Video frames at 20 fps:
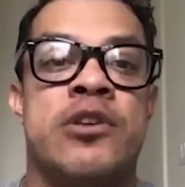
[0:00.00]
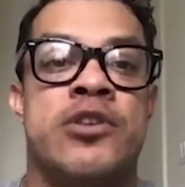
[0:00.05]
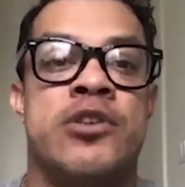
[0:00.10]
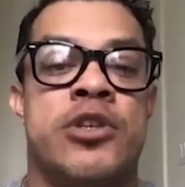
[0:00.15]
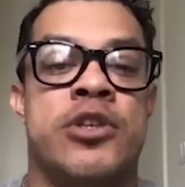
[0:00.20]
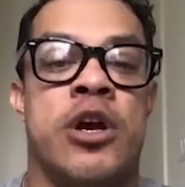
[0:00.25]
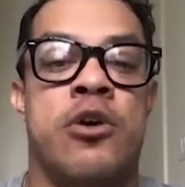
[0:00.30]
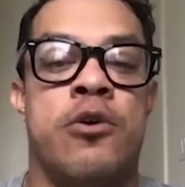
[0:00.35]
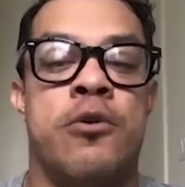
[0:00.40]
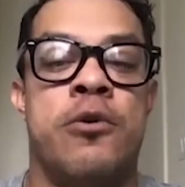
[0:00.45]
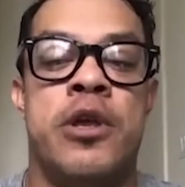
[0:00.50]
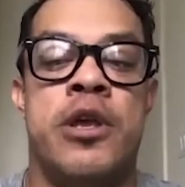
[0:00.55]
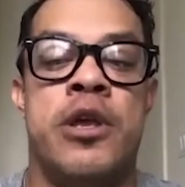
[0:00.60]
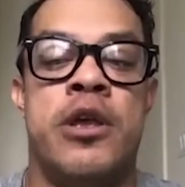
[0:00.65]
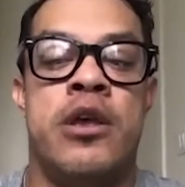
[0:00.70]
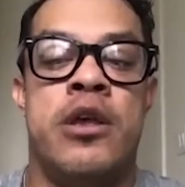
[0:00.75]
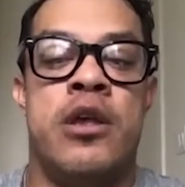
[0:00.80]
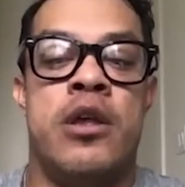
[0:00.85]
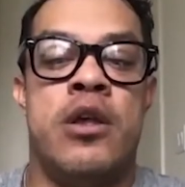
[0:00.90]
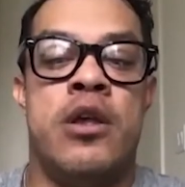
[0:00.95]
So
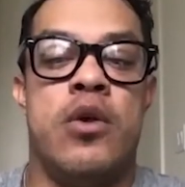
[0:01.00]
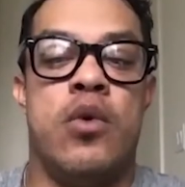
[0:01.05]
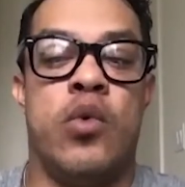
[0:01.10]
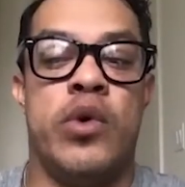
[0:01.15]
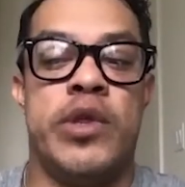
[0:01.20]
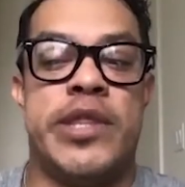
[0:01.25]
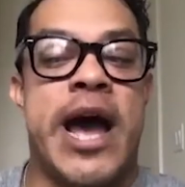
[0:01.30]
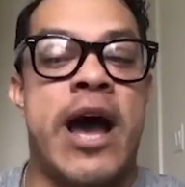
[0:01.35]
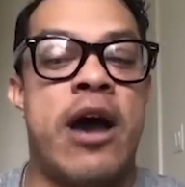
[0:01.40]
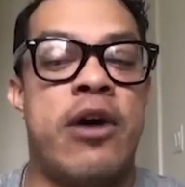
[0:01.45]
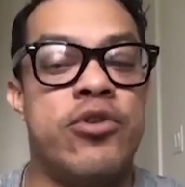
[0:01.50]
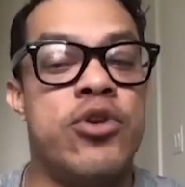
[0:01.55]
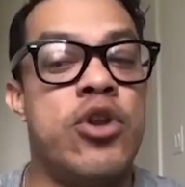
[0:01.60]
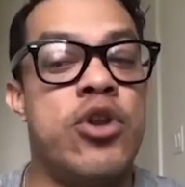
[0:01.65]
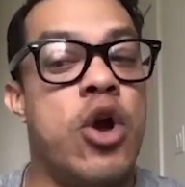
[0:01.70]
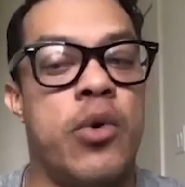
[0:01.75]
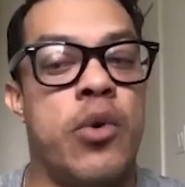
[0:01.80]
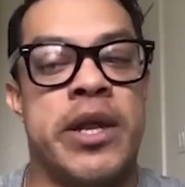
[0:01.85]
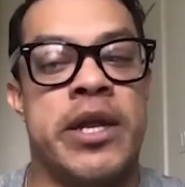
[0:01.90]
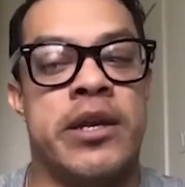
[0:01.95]
without
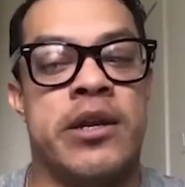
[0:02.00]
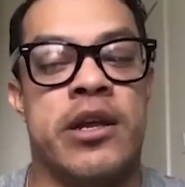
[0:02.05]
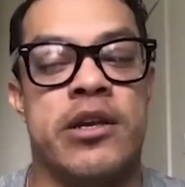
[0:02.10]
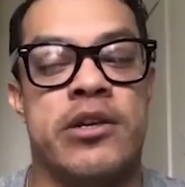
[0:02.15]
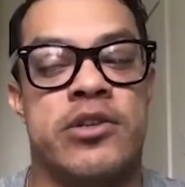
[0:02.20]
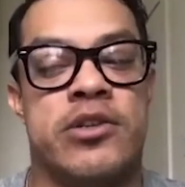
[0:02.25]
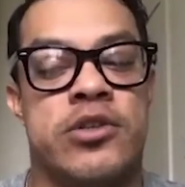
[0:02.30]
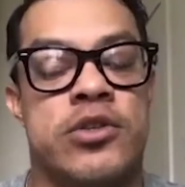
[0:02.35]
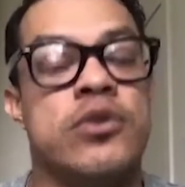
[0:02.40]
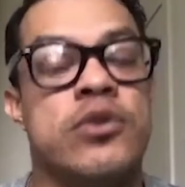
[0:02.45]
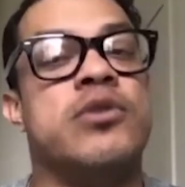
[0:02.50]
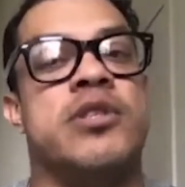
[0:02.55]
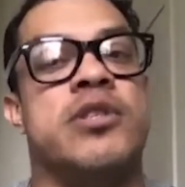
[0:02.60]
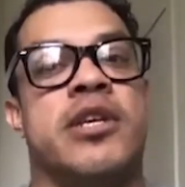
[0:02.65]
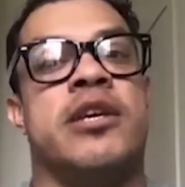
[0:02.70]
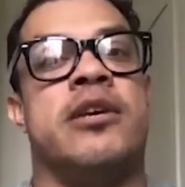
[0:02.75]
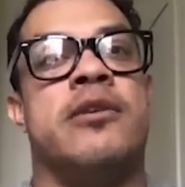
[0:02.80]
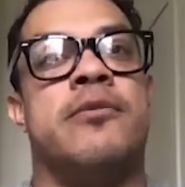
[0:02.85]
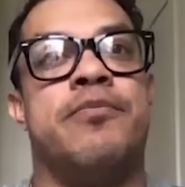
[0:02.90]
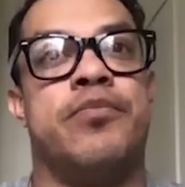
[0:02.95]
knowing
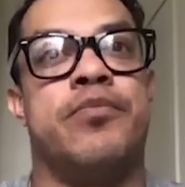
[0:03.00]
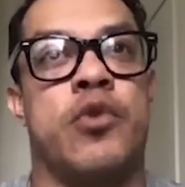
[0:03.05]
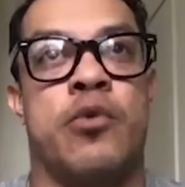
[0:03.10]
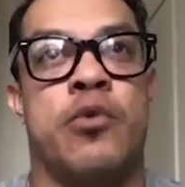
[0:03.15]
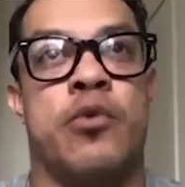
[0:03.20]
Susie,